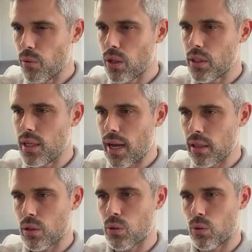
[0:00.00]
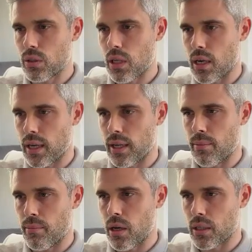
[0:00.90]
Well, the technical target in
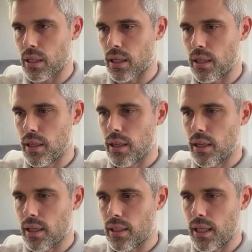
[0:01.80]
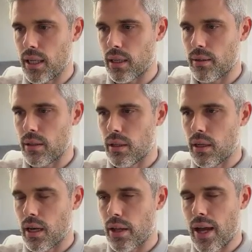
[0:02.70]
the market is here,
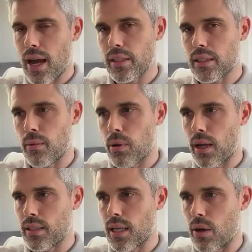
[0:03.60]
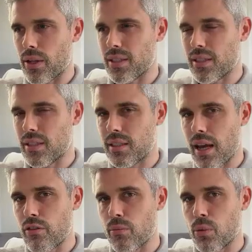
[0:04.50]
and that actually plays out. That's a
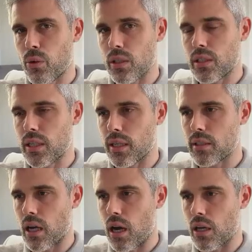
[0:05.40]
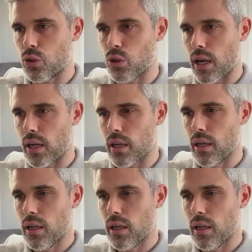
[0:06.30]
7.6R trade.